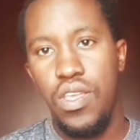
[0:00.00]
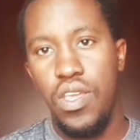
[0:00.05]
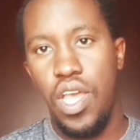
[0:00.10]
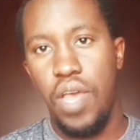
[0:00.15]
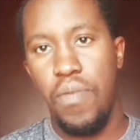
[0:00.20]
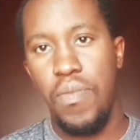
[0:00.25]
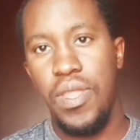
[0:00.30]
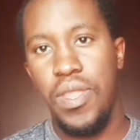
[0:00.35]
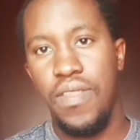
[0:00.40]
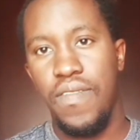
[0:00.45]
I
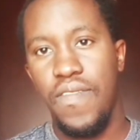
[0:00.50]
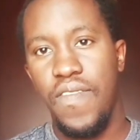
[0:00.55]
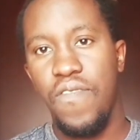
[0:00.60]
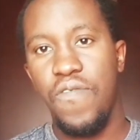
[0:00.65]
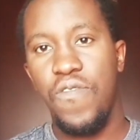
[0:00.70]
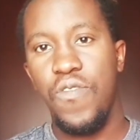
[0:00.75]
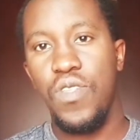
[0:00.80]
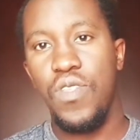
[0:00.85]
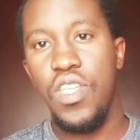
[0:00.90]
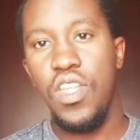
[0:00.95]
mean,
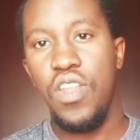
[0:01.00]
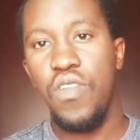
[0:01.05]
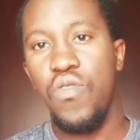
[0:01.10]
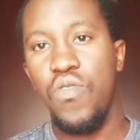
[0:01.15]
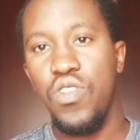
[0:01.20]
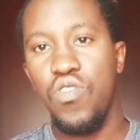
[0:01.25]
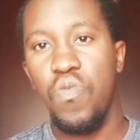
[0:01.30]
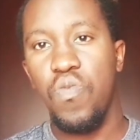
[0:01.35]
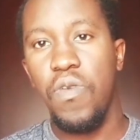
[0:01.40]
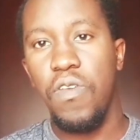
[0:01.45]
if you didn't
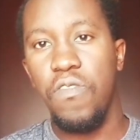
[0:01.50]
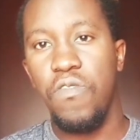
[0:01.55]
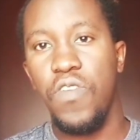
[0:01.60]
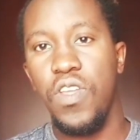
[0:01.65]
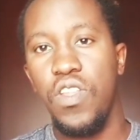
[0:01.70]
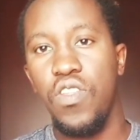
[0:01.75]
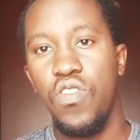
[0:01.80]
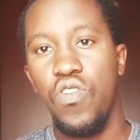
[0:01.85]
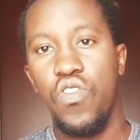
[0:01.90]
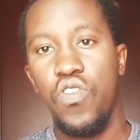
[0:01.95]
want to be a
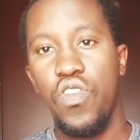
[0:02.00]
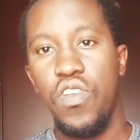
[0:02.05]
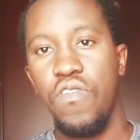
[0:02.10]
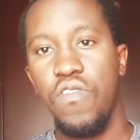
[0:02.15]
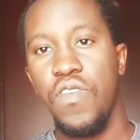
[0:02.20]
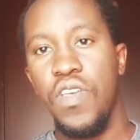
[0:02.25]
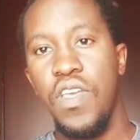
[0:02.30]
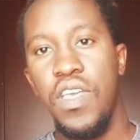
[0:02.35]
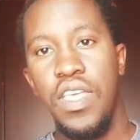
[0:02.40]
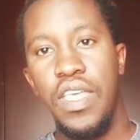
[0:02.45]
friend, you could have